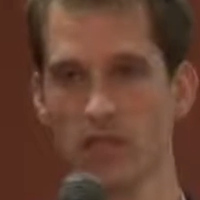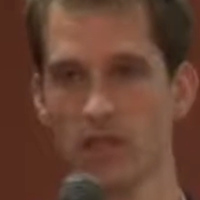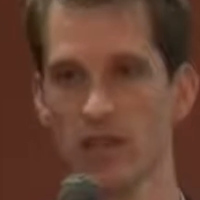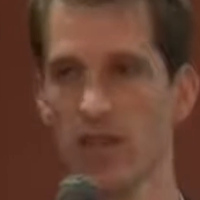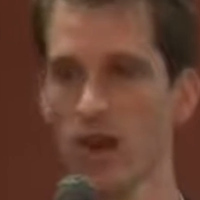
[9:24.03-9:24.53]
to
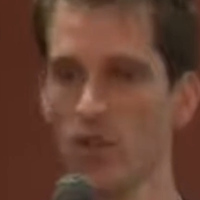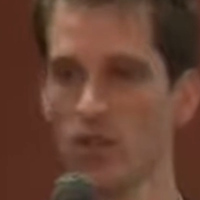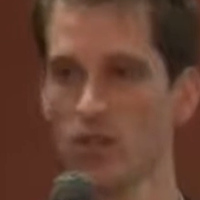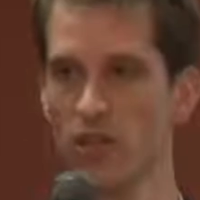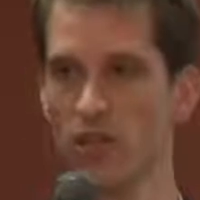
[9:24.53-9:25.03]
see how
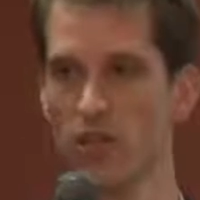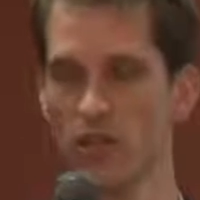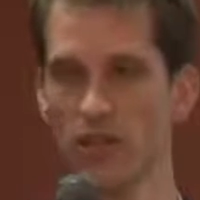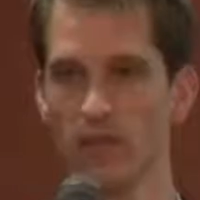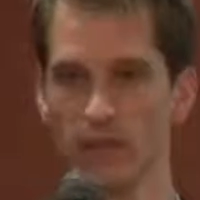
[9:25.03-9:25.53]
much
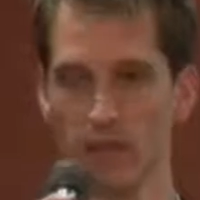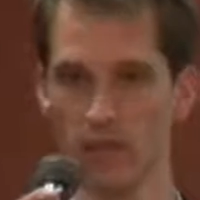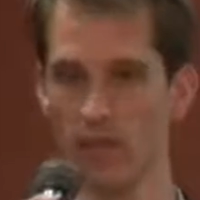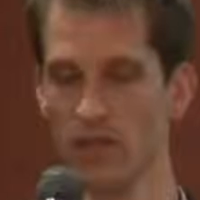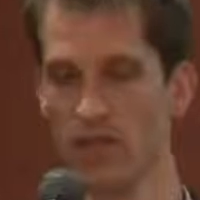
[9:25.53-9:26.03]
energy the
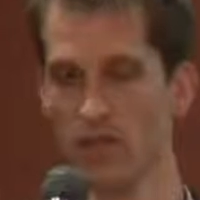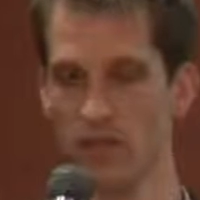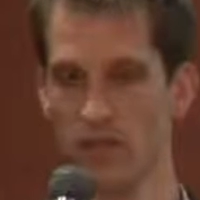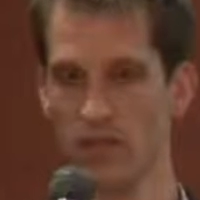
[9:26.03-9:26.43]
facility